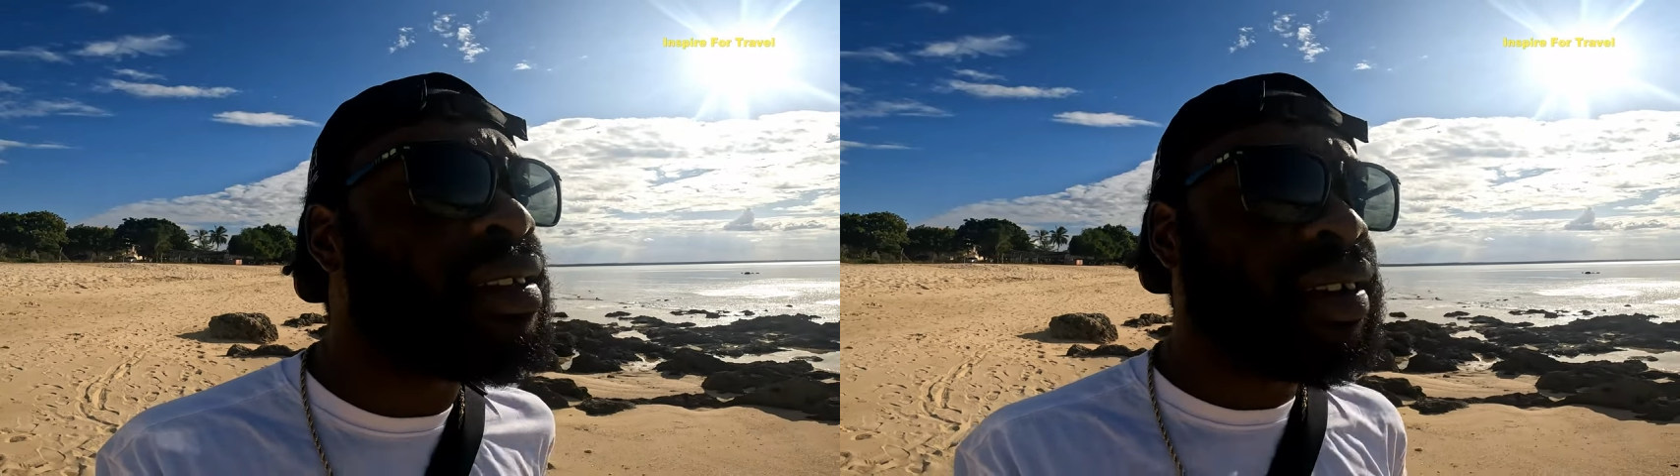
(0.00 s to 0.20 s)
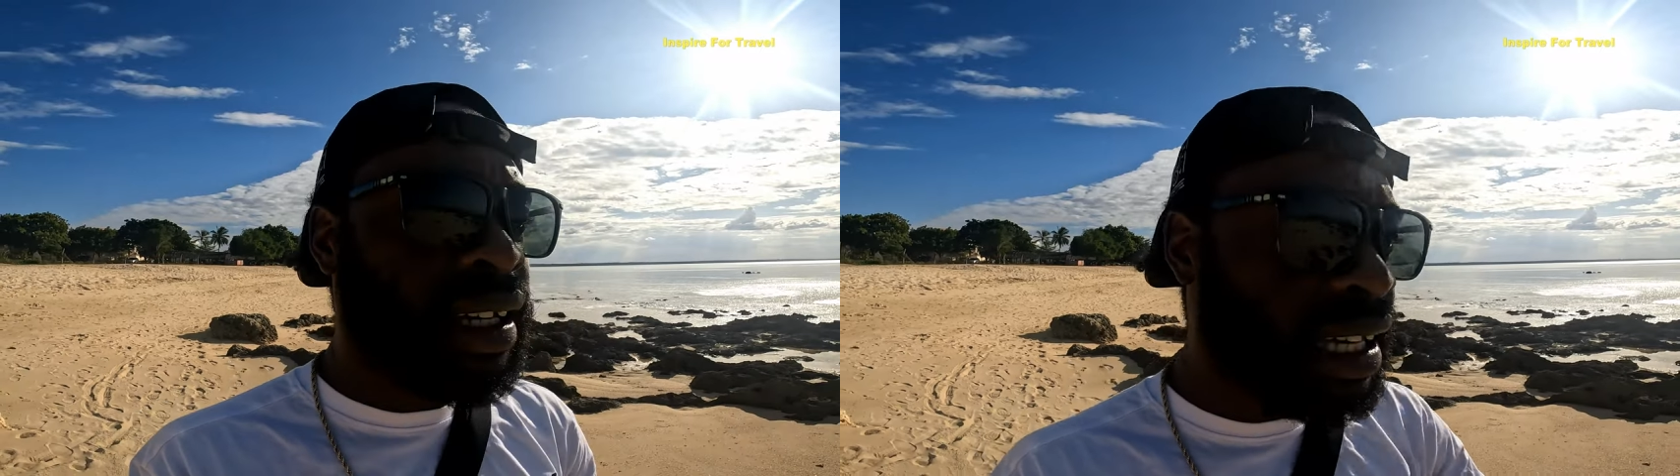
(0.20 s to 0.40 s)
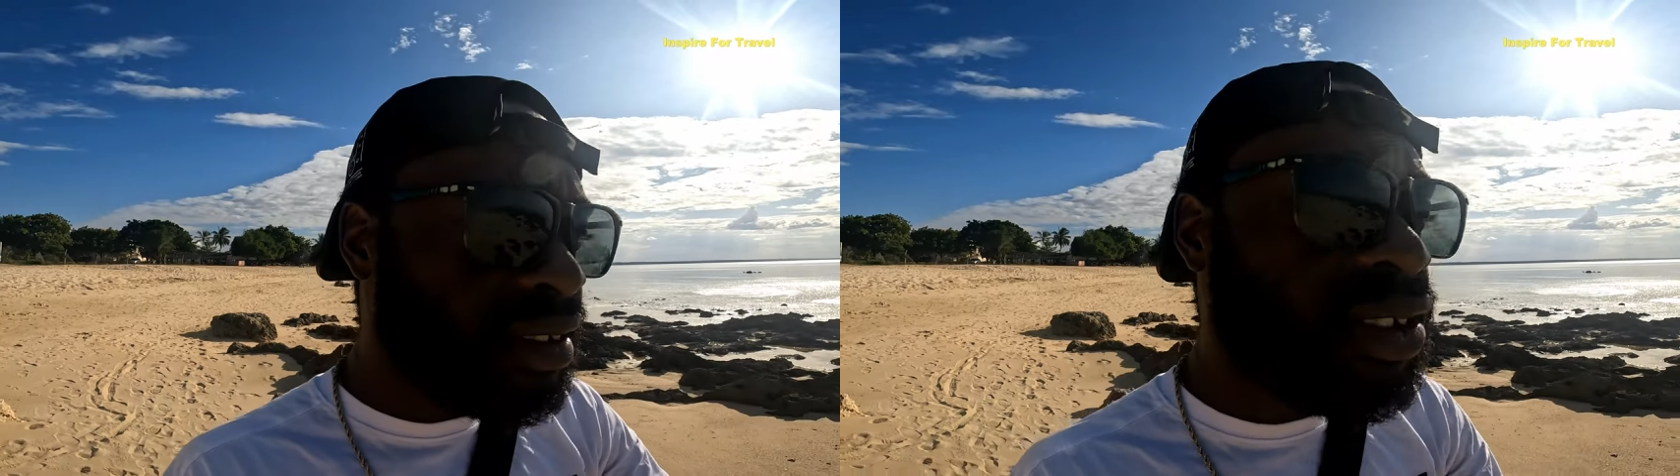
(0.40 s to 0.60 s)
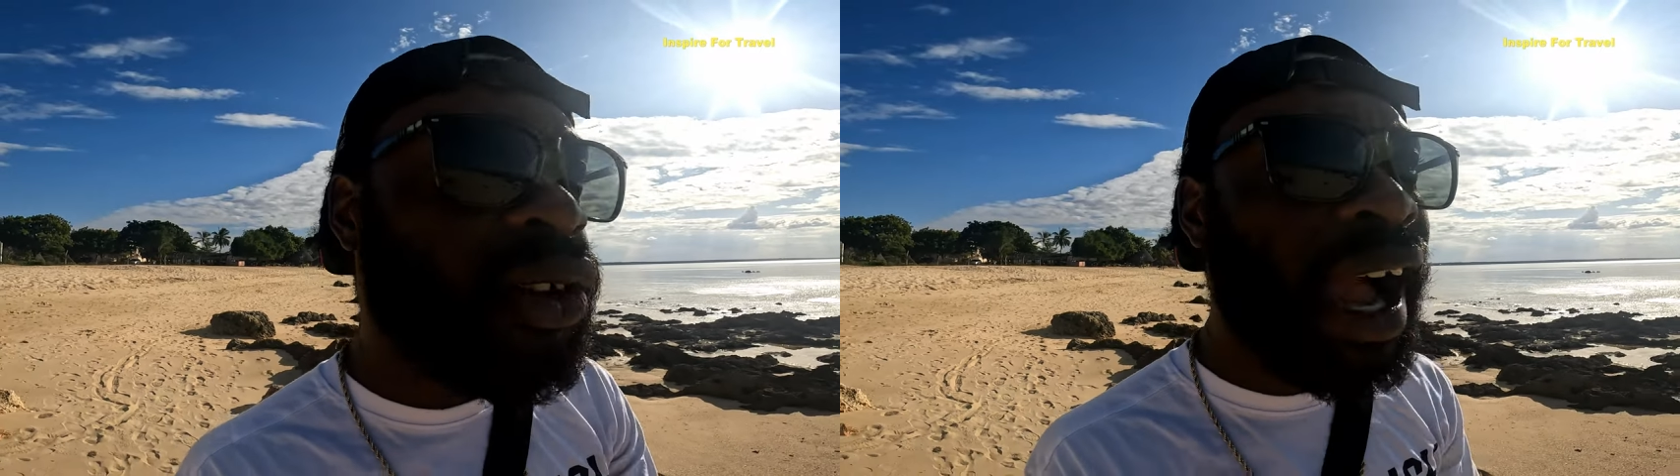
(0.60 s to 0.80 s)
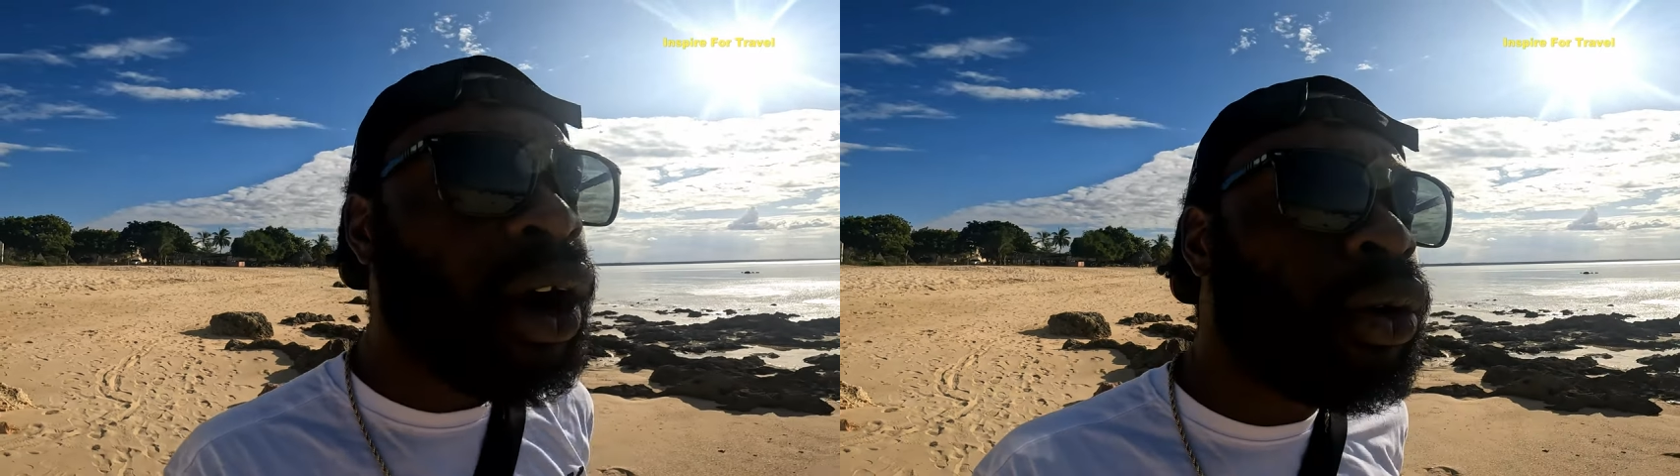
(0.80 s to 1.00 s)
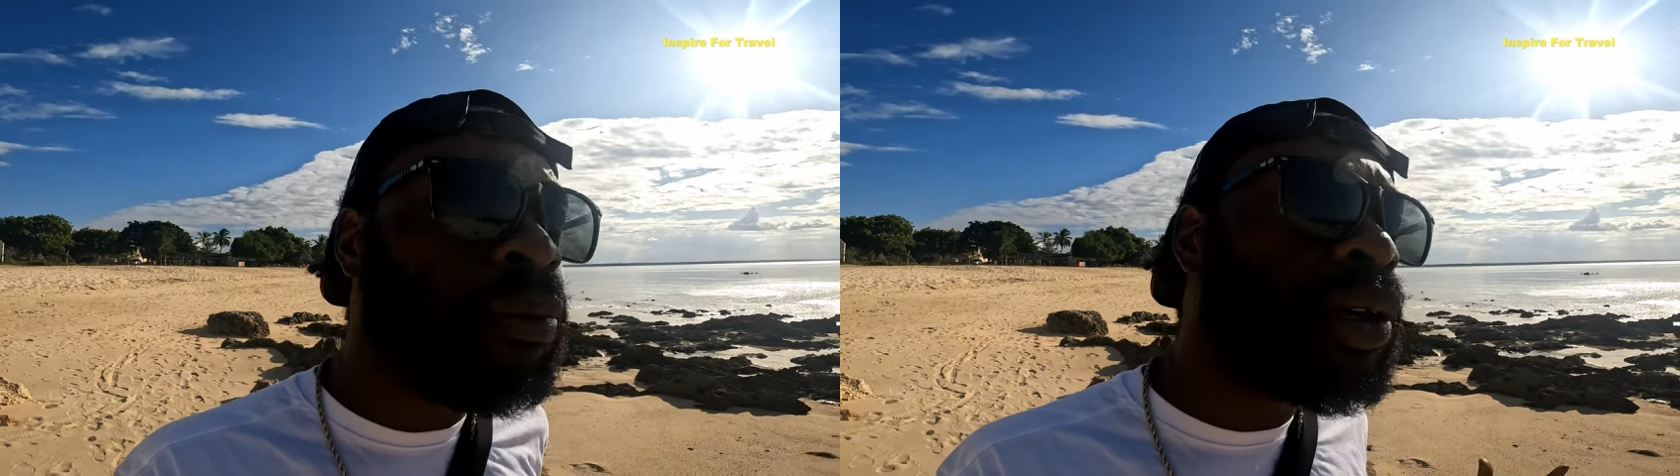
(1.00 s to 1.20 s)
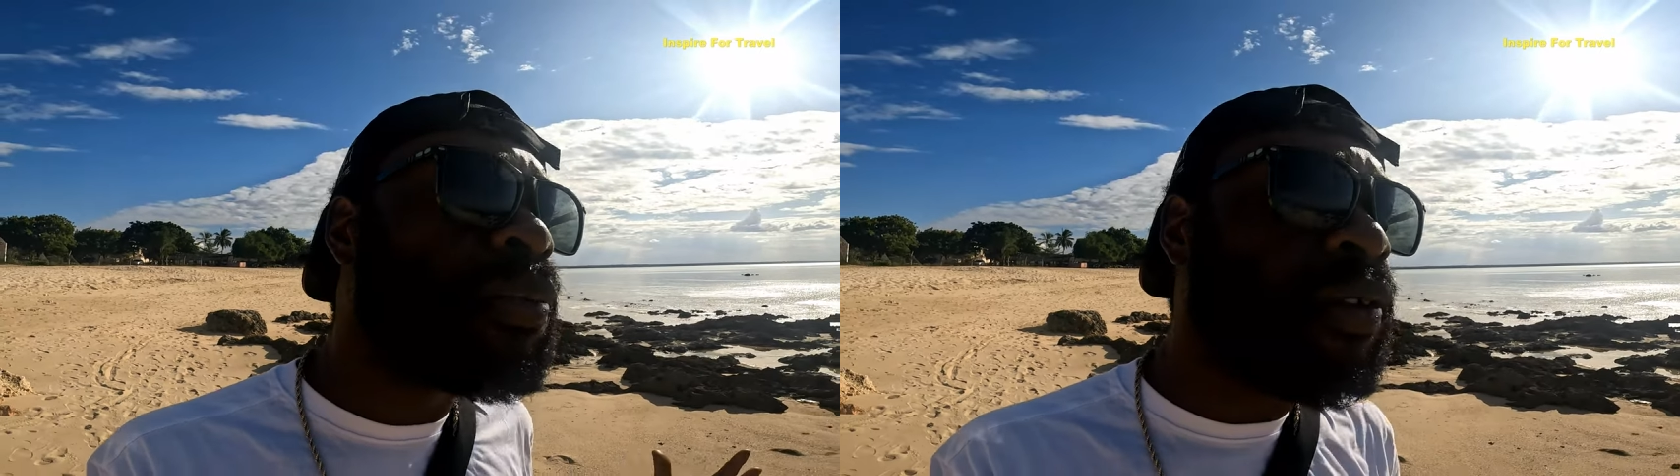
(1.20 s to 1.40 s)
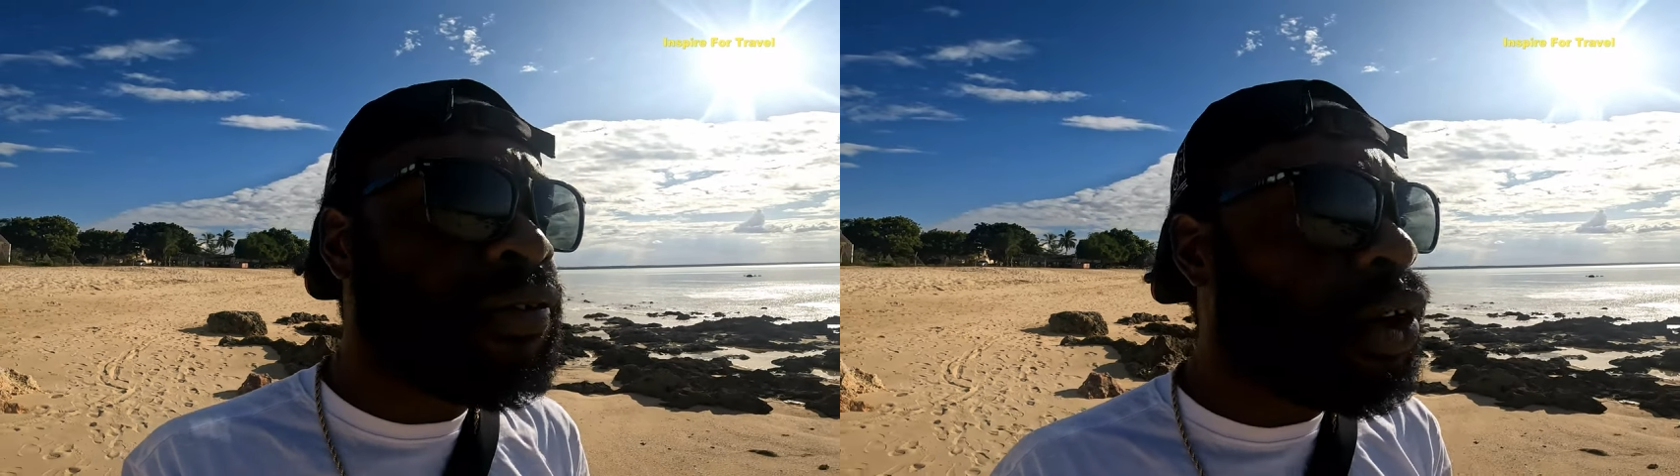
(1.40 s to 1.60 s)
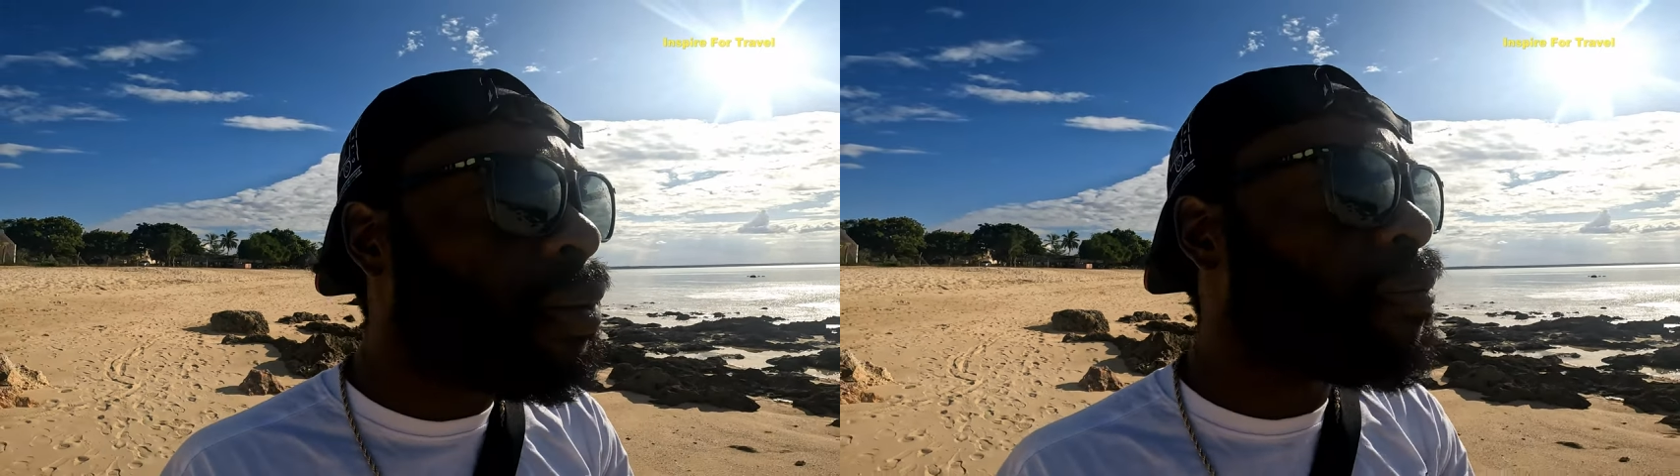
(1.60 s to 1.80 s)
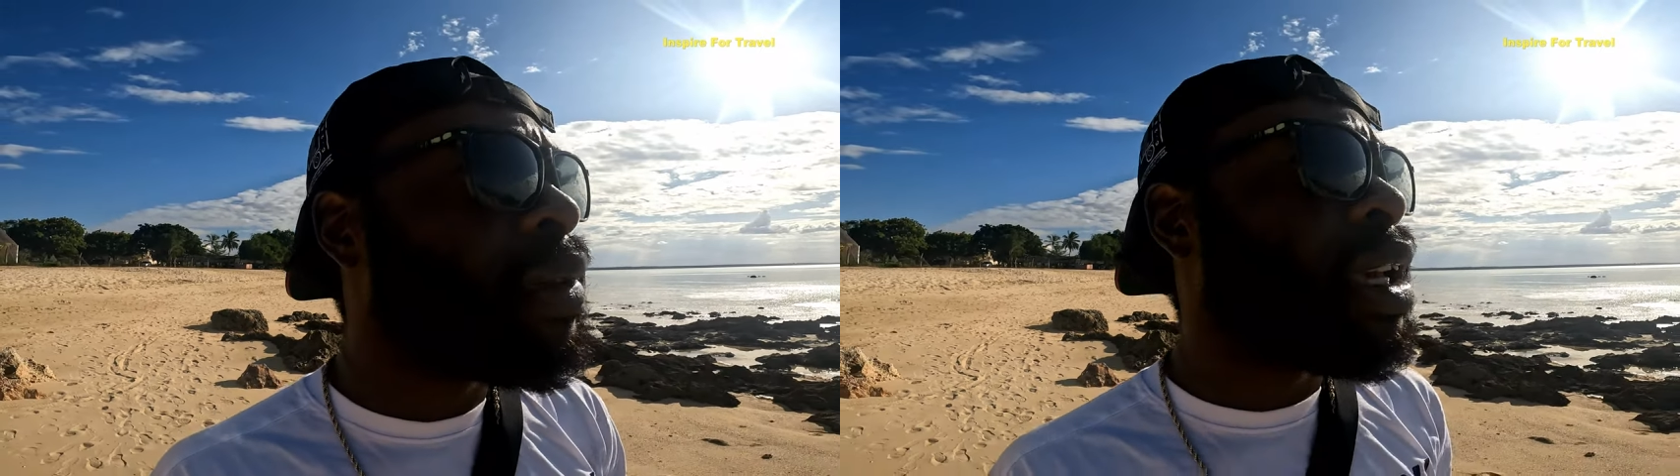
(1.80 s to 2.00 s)
you get to interact with people
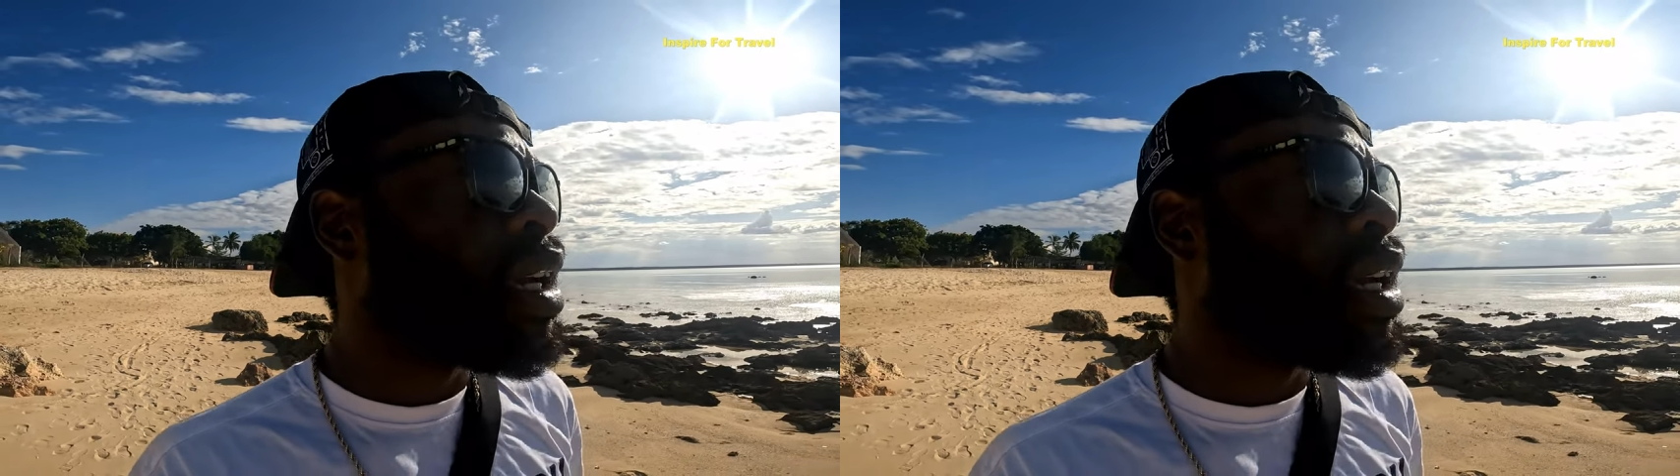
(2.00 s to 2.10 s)
from